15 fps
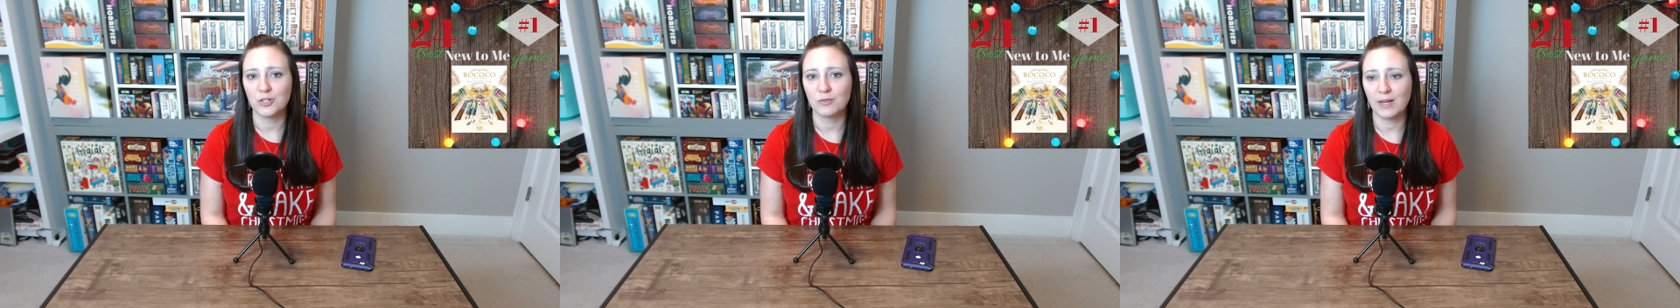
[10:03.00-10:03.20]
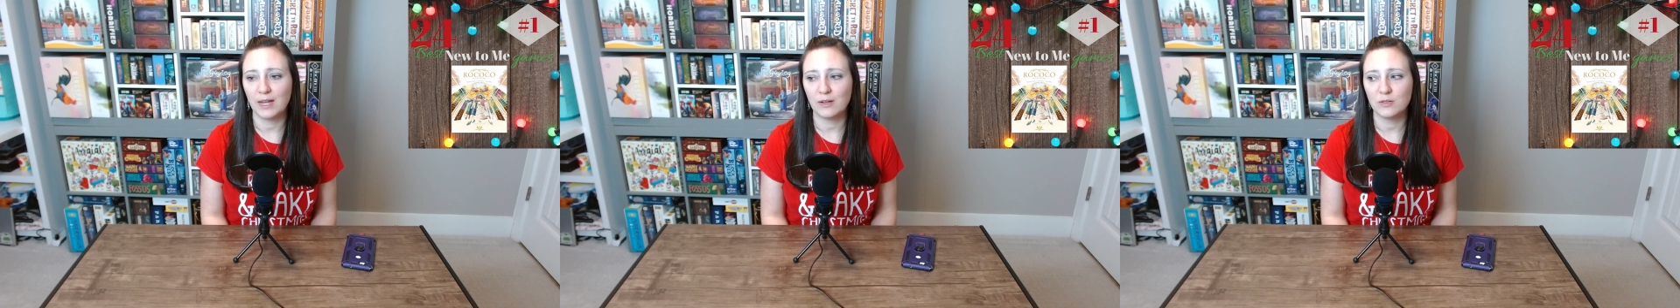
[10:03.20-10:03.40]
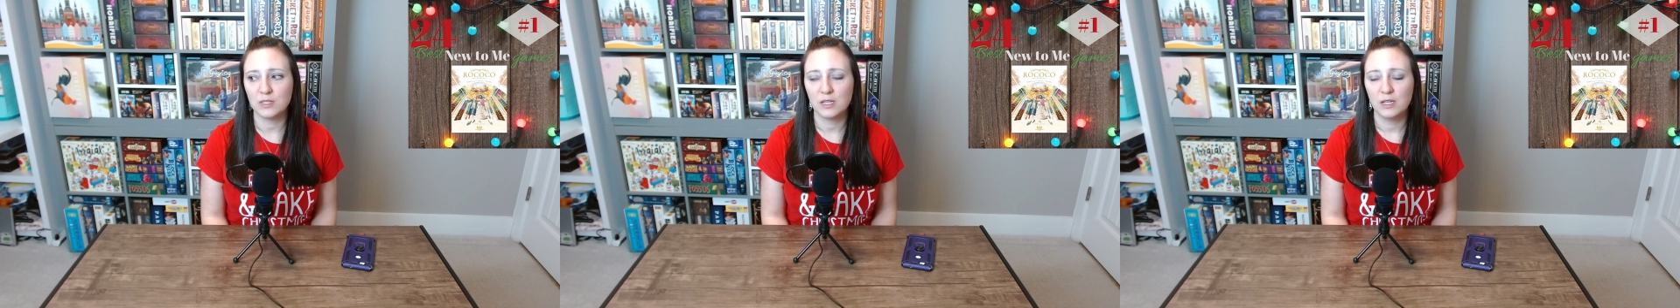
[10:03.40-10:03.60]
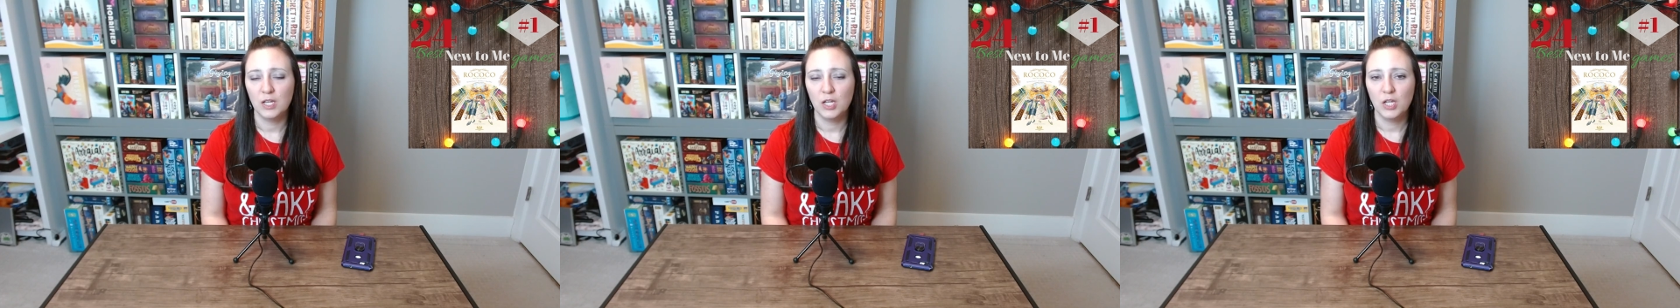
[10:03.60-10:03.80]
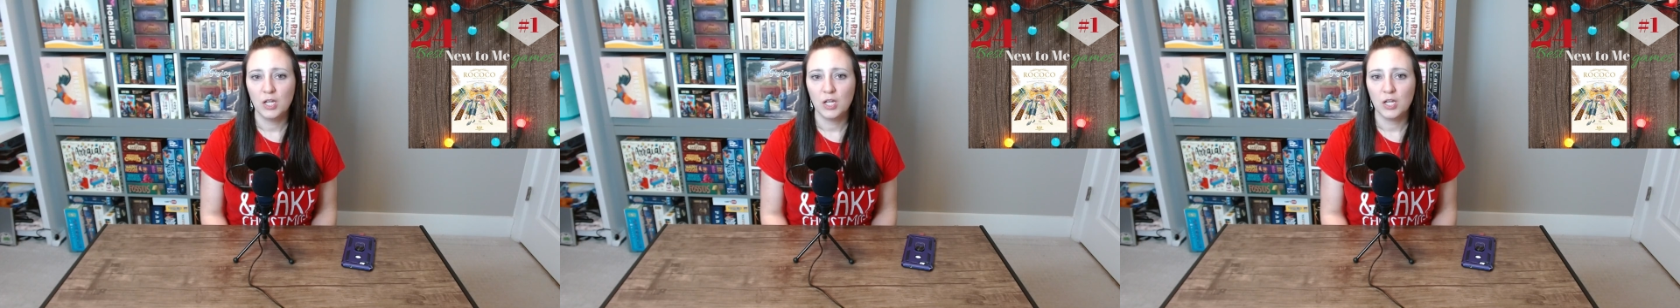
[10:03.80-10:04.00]
rounds,
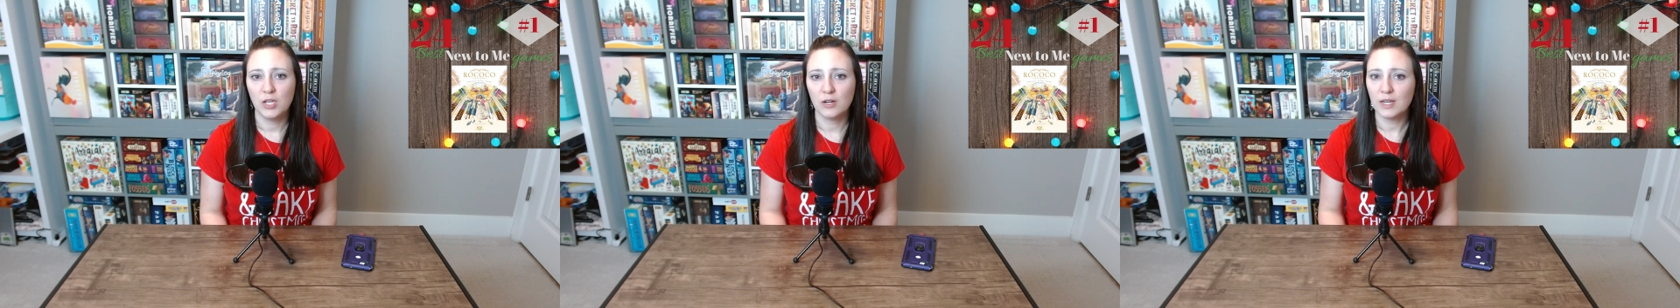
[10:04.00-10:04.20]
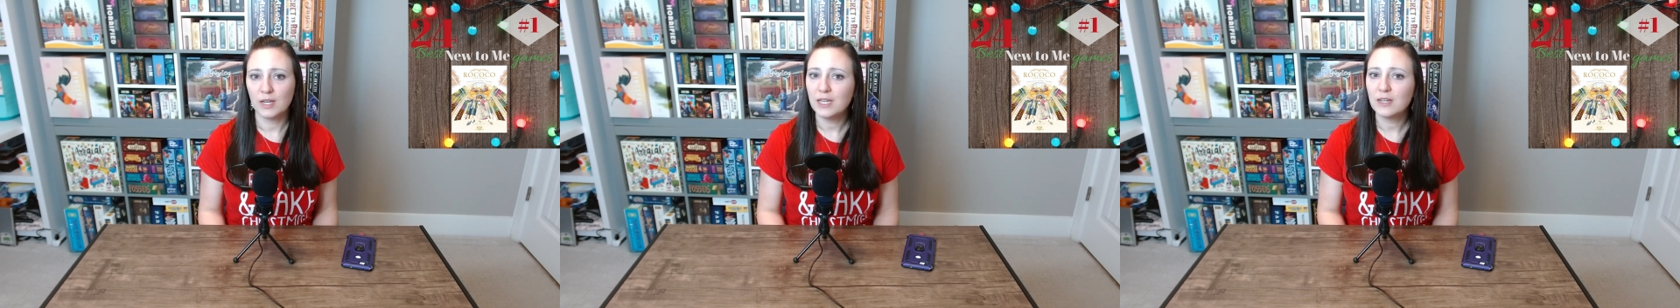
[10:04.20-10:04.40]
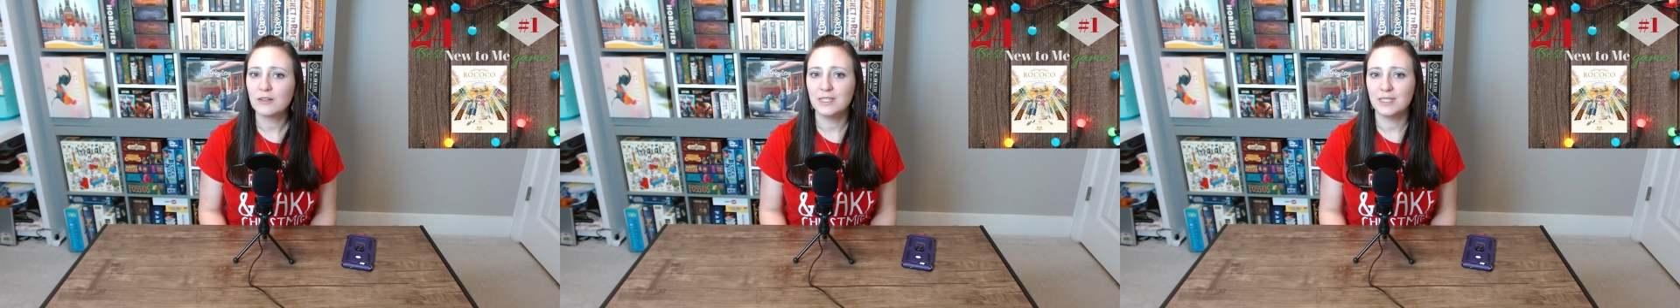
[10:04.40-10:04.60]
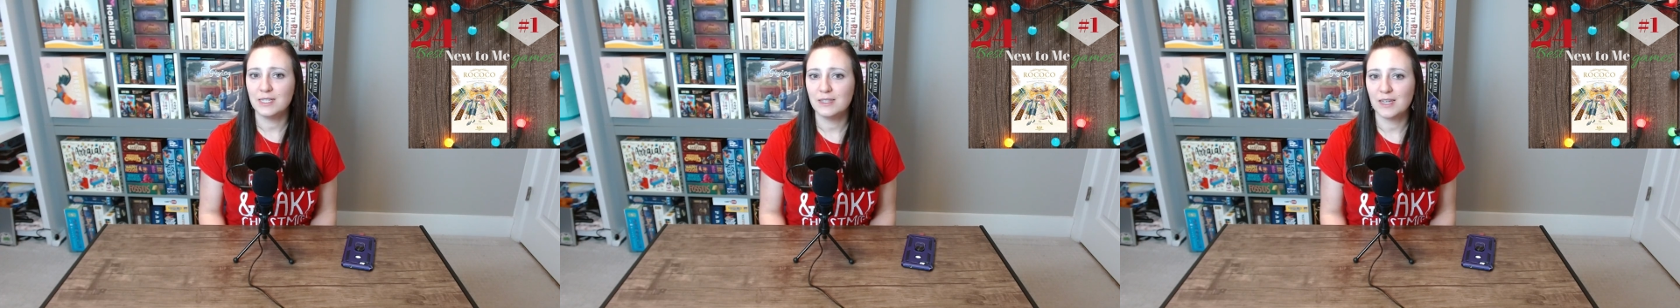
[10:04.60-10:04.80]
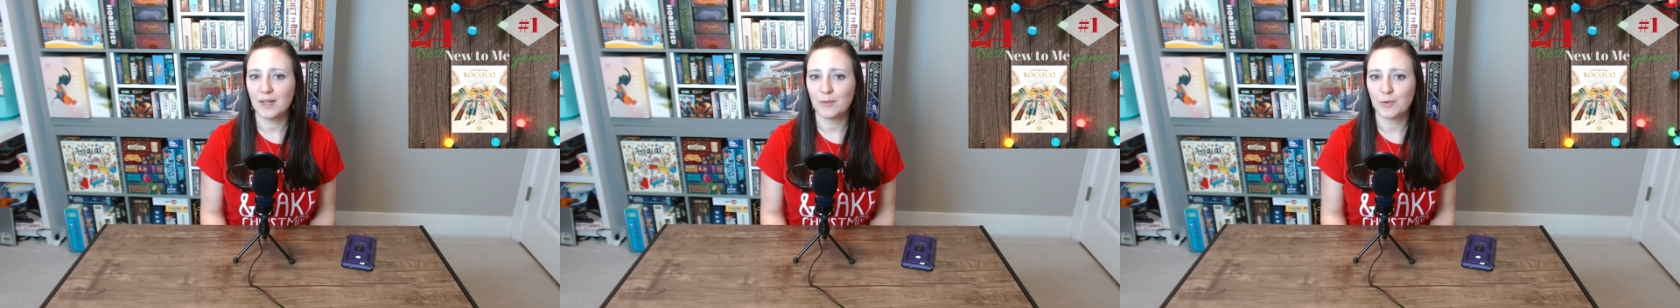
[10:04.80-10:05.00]
you're increasing
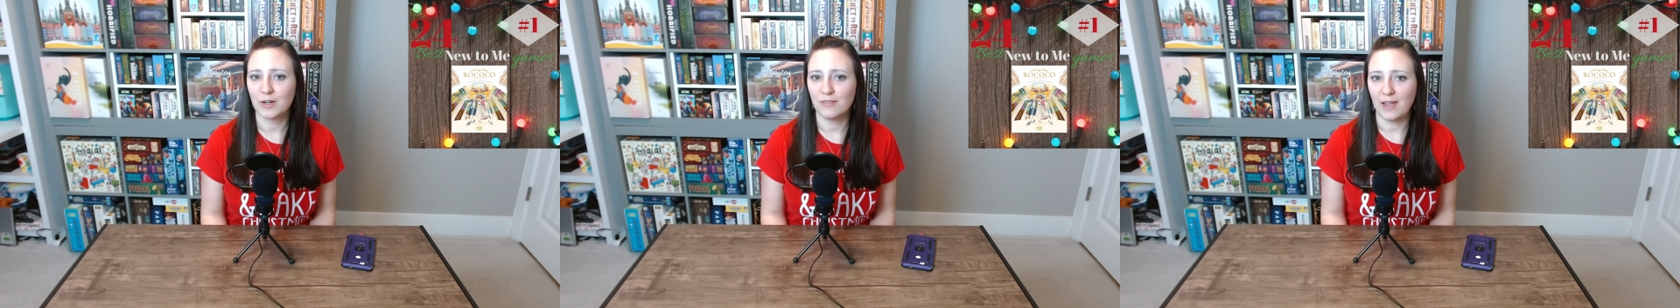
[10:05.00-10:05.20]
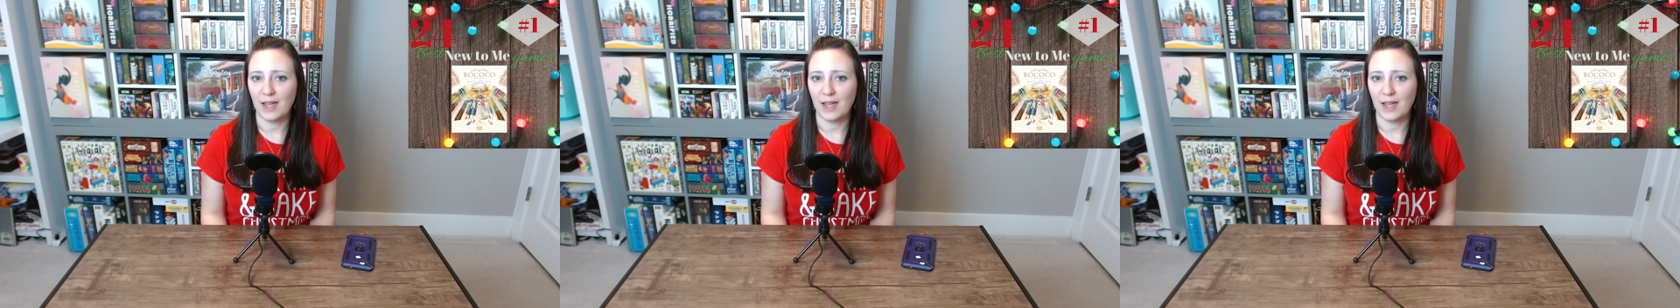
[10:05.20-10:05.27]
the number of